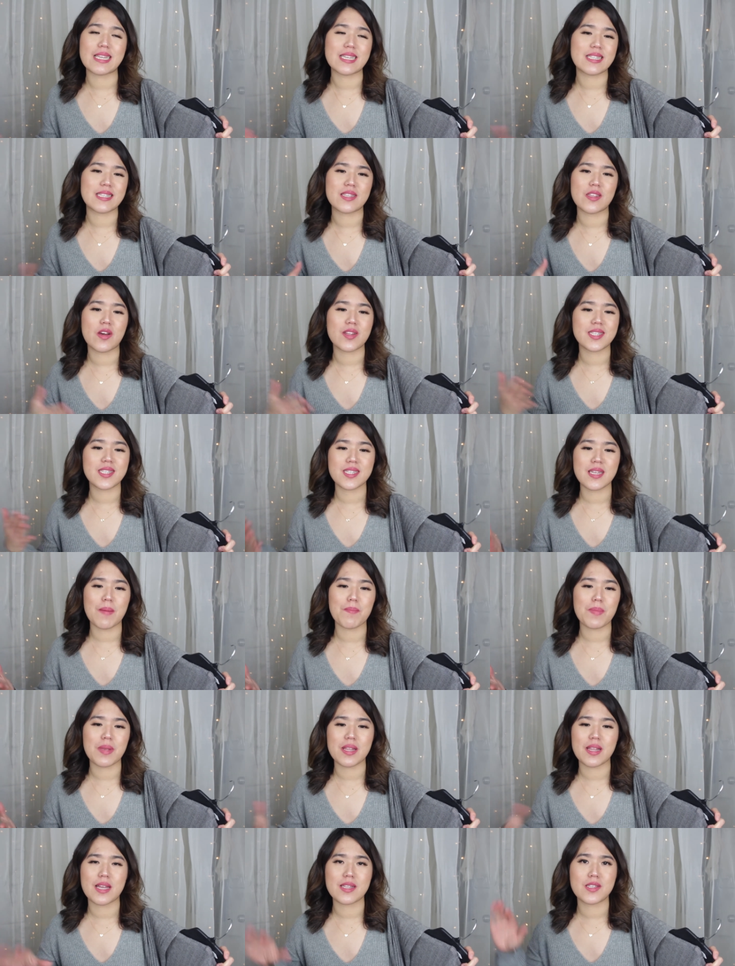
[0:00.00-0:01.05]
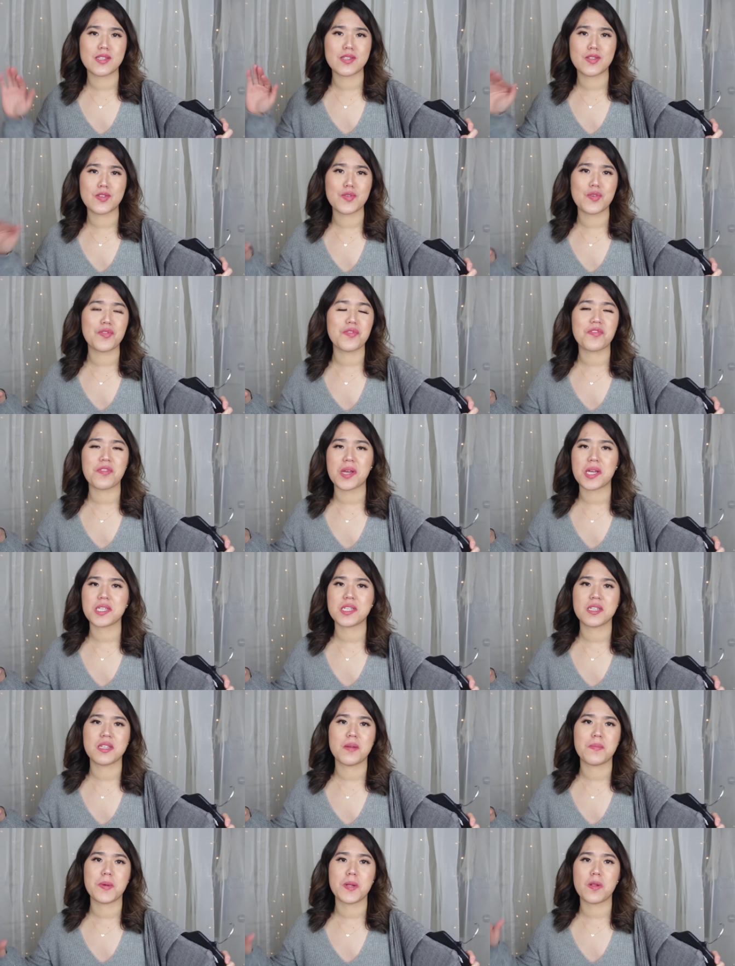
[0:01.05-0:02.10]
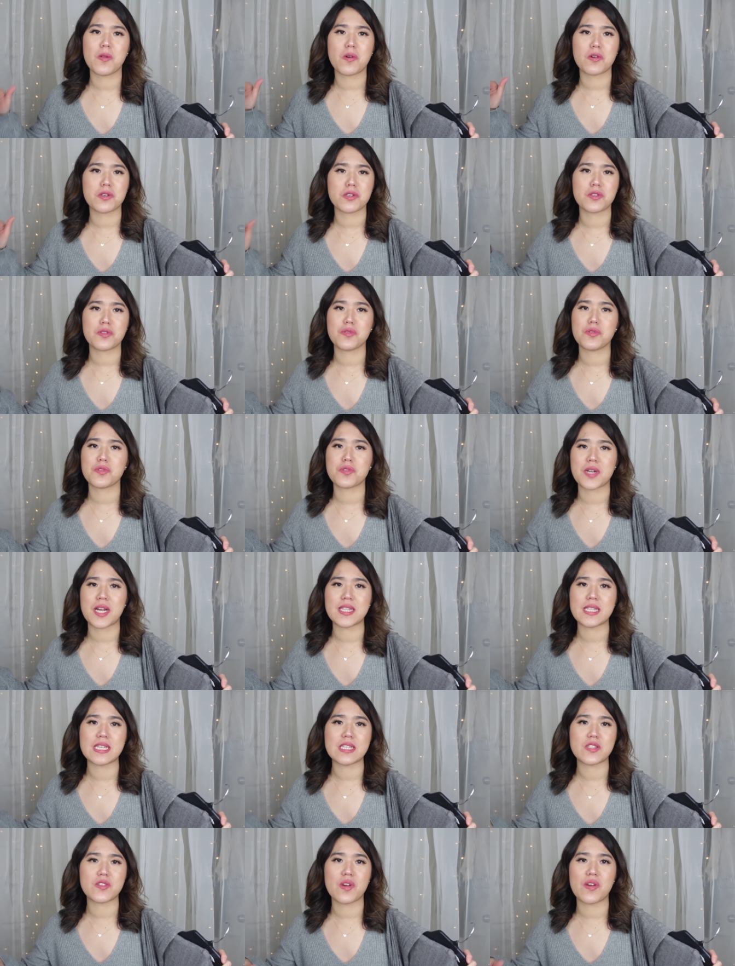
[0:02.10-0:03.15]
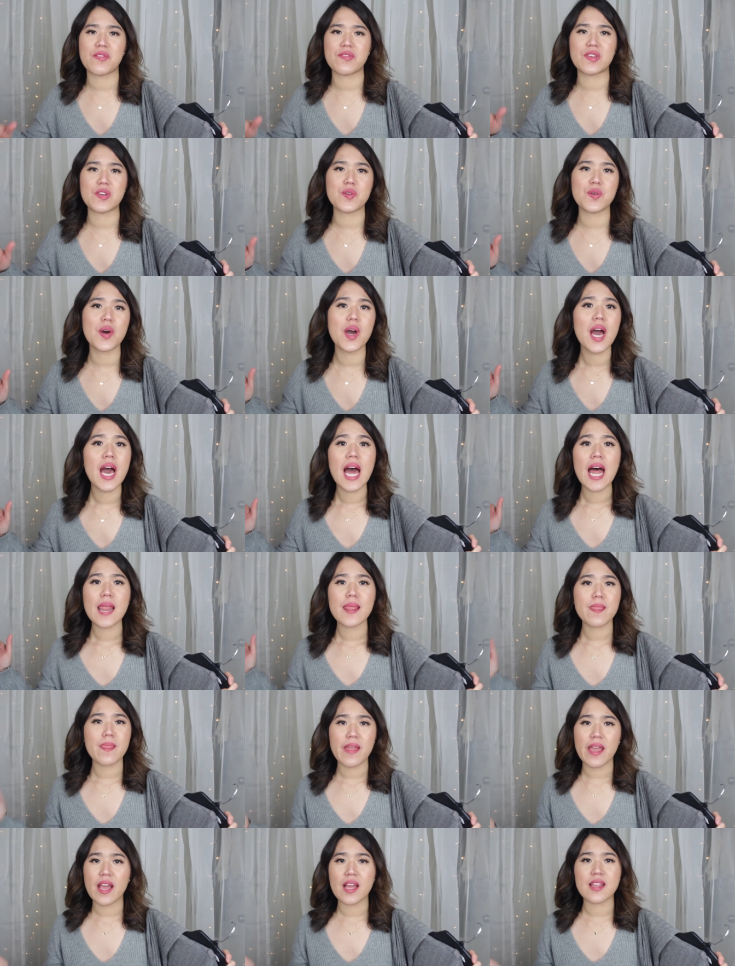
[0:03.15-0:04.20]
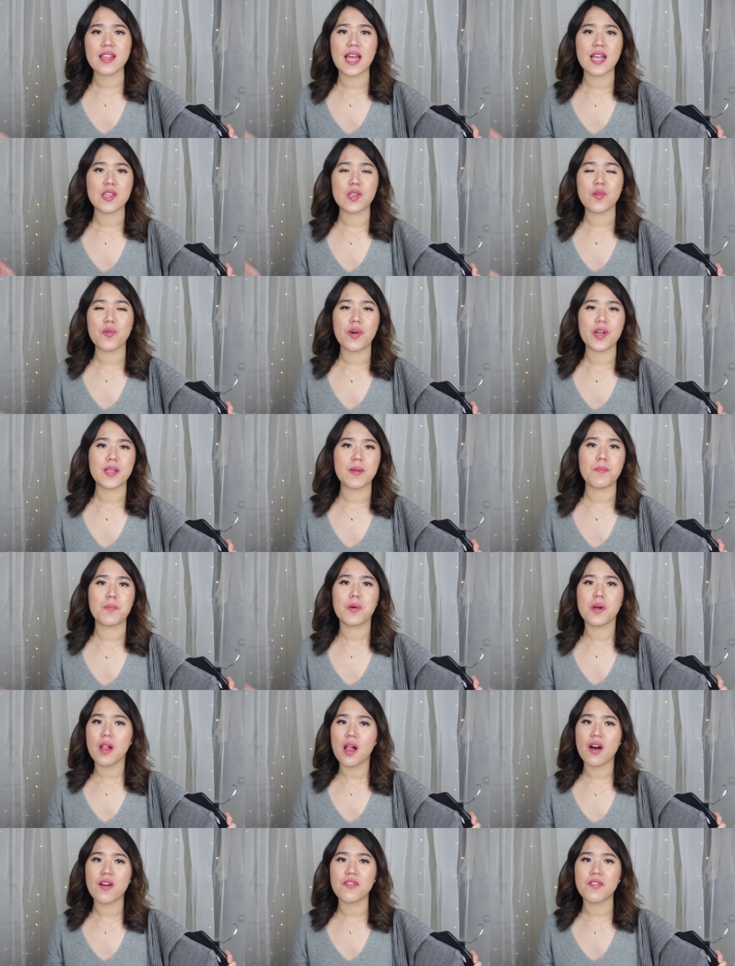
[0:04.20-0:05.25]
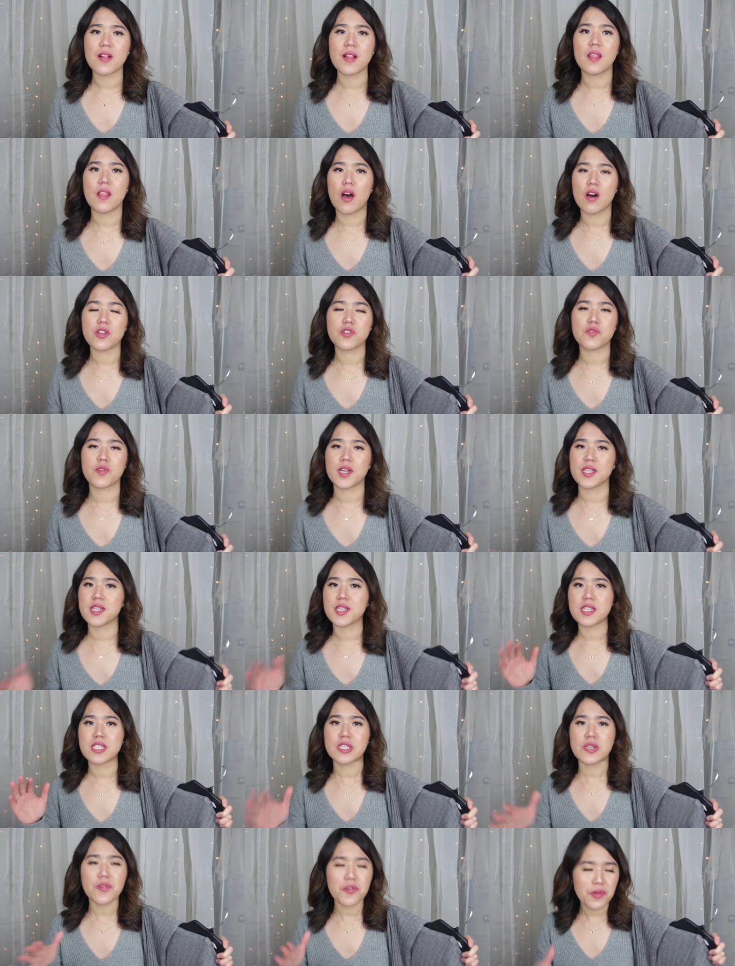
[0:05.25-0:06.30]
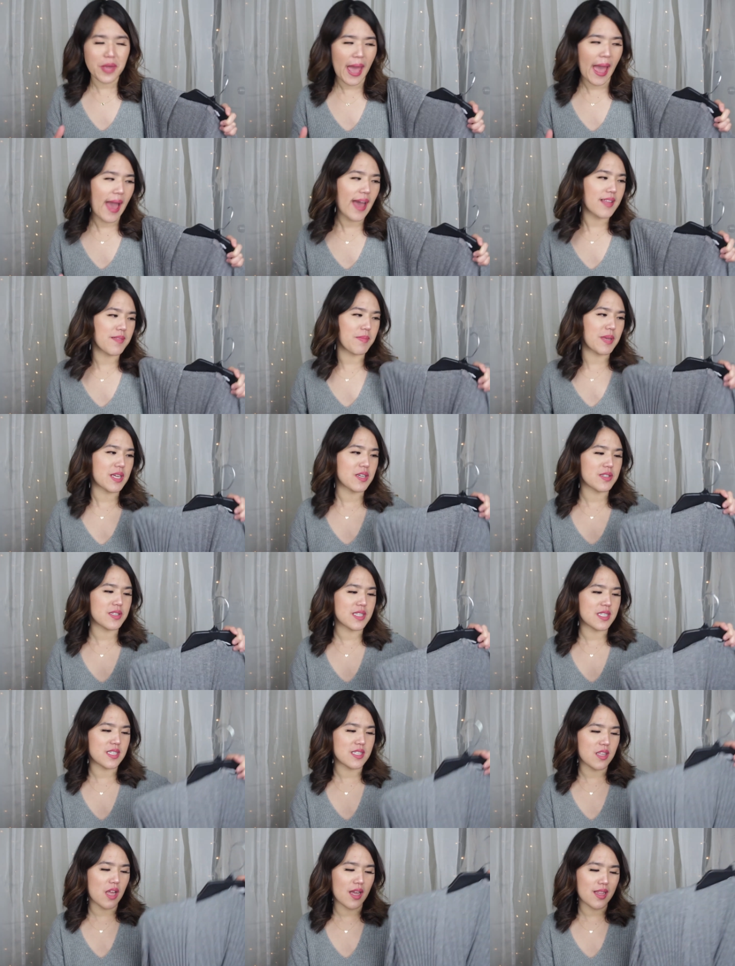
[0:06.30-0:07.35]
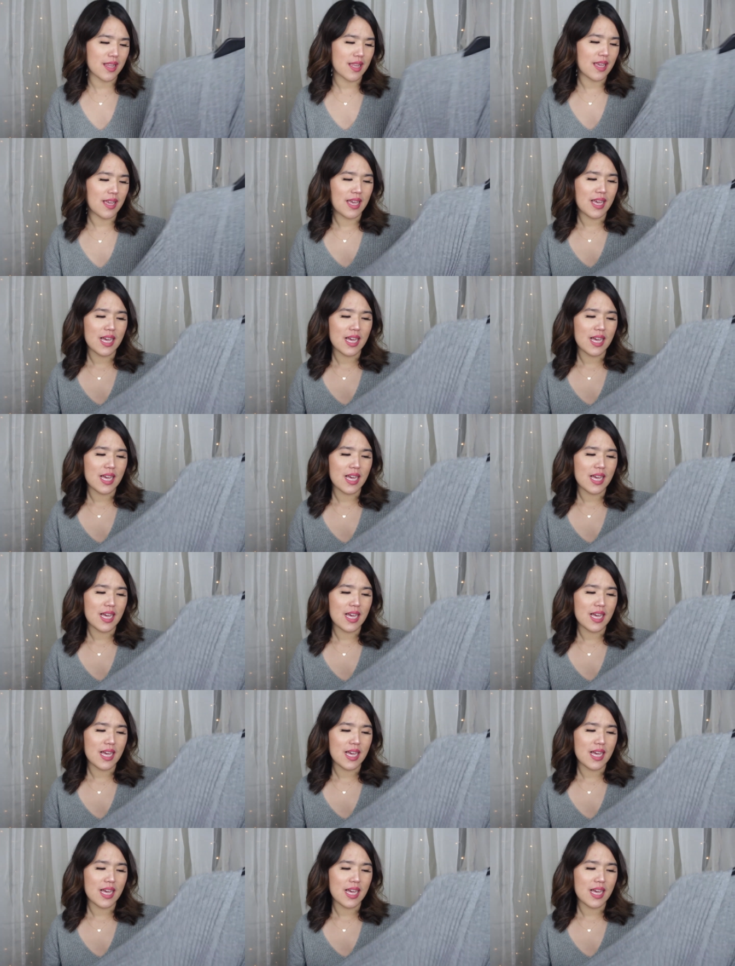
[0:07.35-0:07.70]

It's not something that's too fashionable or too trendy. So if you think that you want to pull off a long sweater, you can, because it's not